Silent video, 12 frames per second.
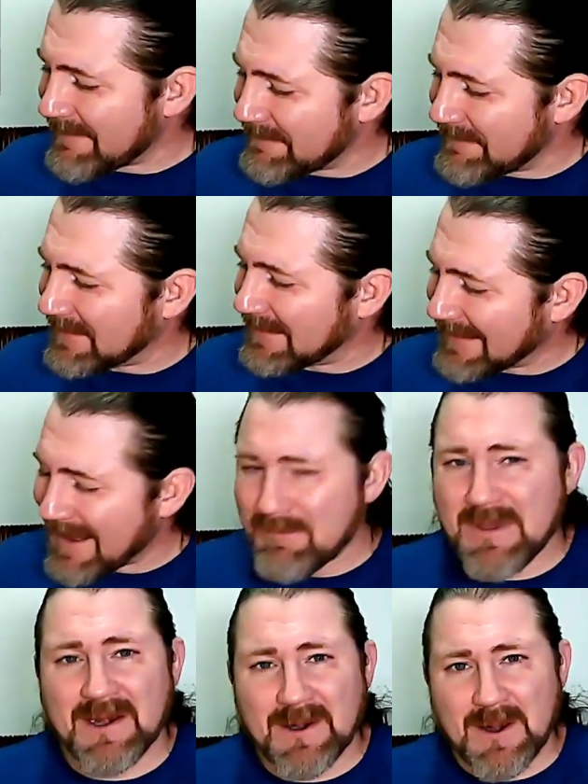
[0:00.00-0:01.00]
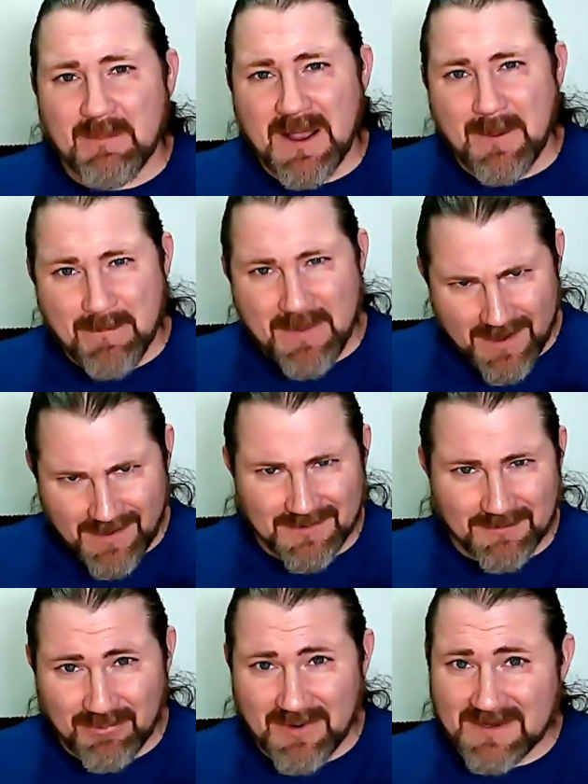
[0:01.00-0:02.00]
feel a lot better about paying
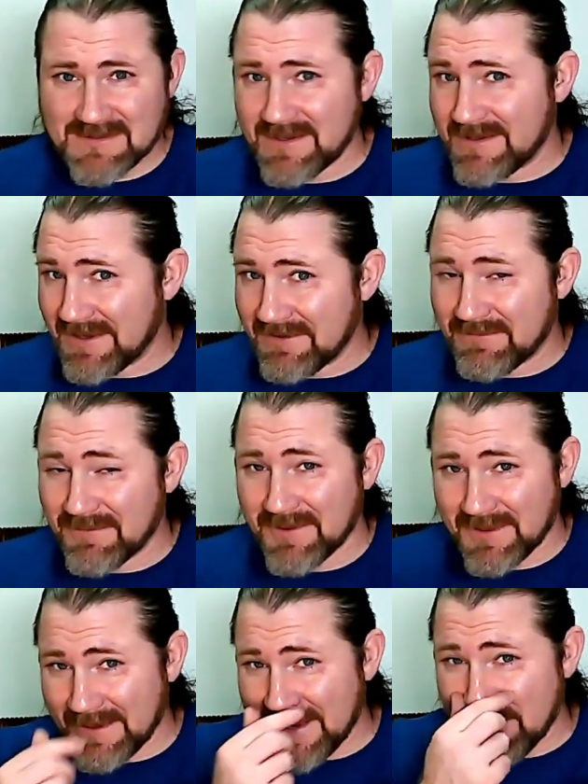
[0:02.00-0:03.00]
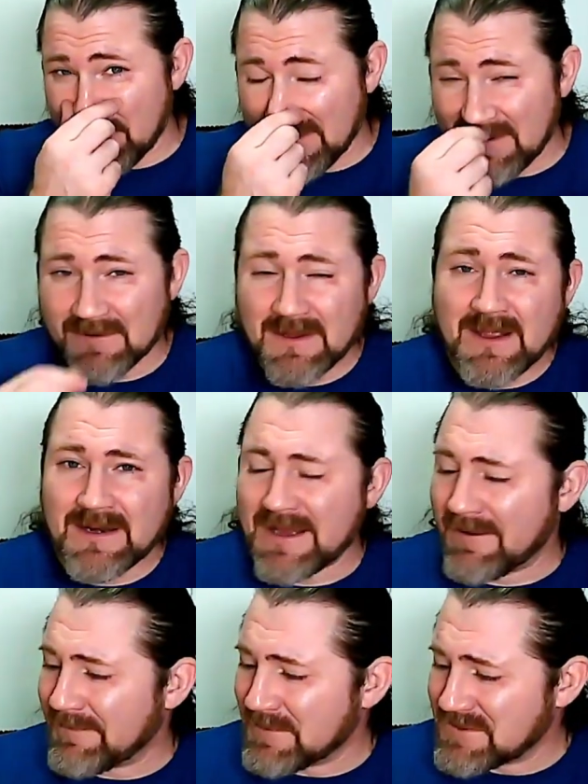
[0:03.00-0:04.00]
the price I did for the game here.
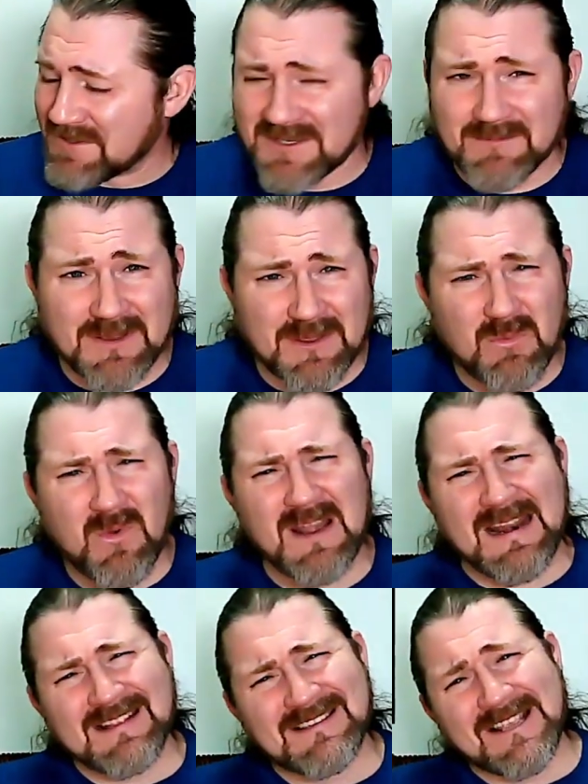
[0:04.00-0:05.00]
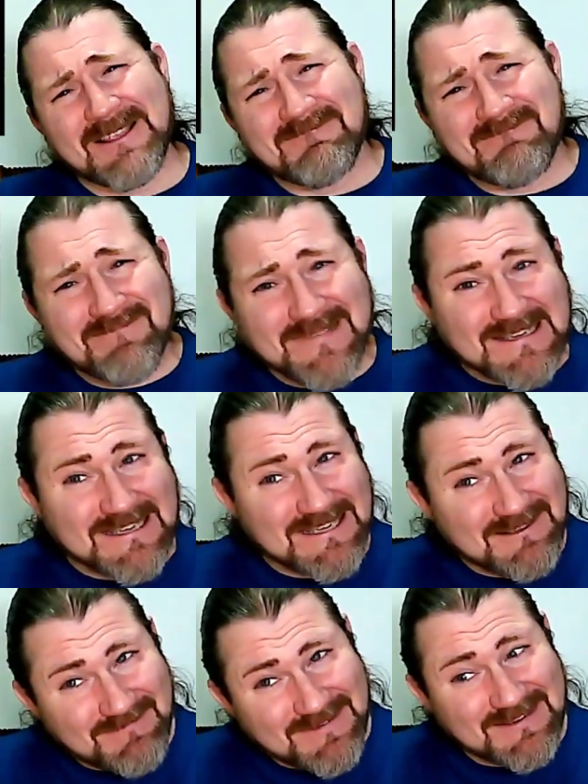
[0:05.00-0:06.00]
Now if it was just going to be the one, I'd say
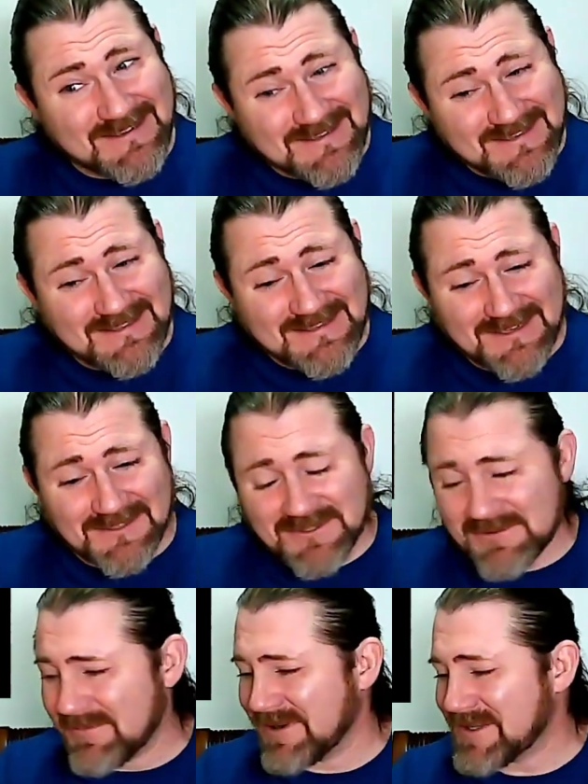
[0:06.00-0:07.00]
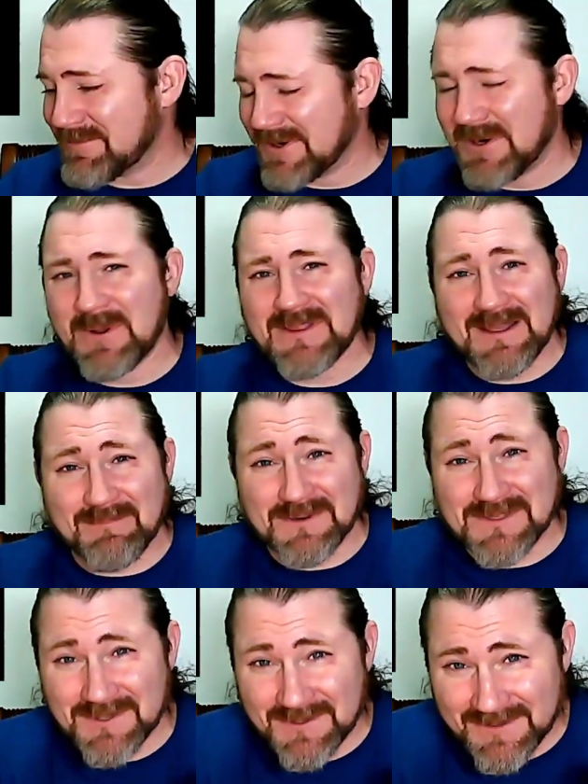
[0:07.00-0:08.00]
maybe it's a little too much. But knowing that
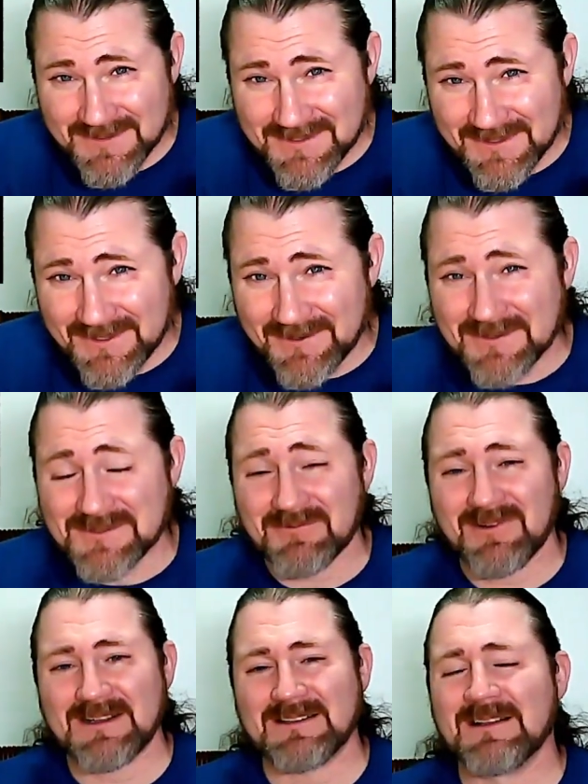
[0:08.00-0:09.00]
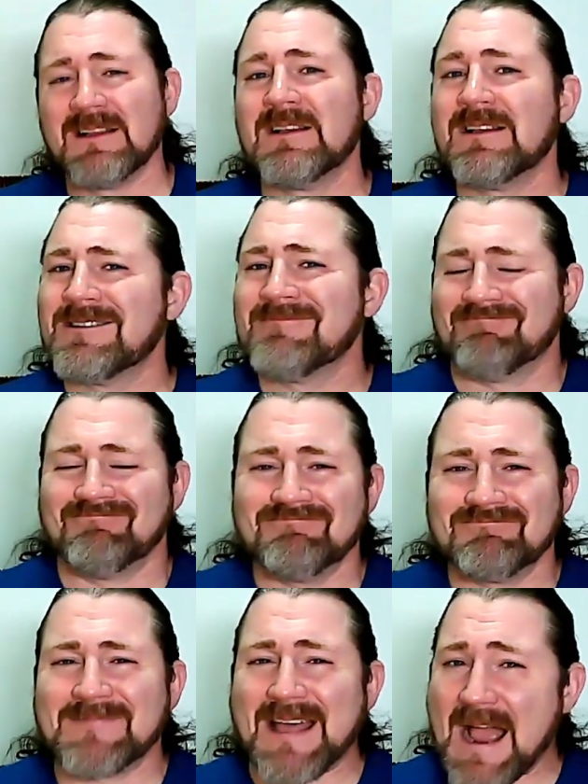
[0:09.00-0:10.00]
Berserk is in there as well,
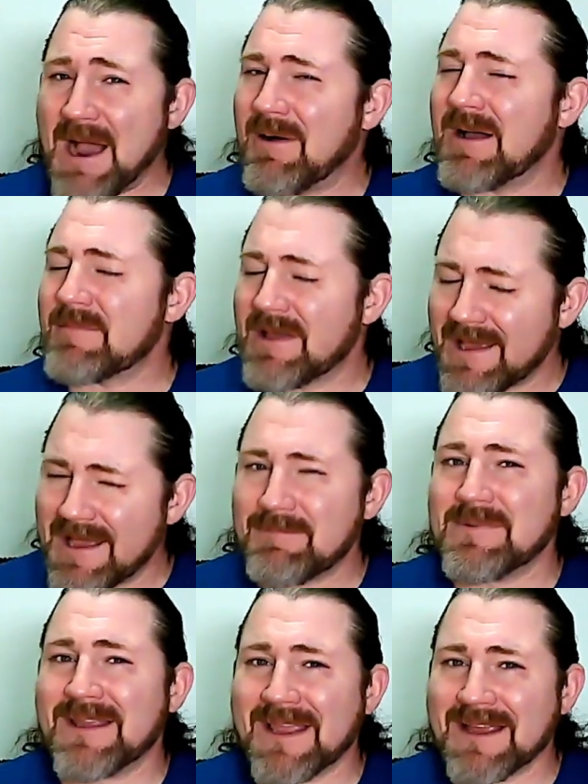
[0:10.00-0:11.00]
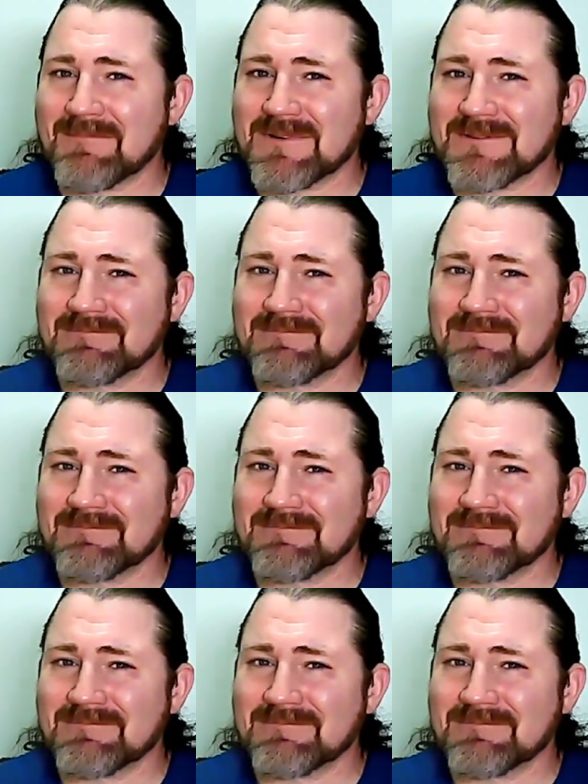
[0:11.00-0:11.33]
now I'm a happy camper.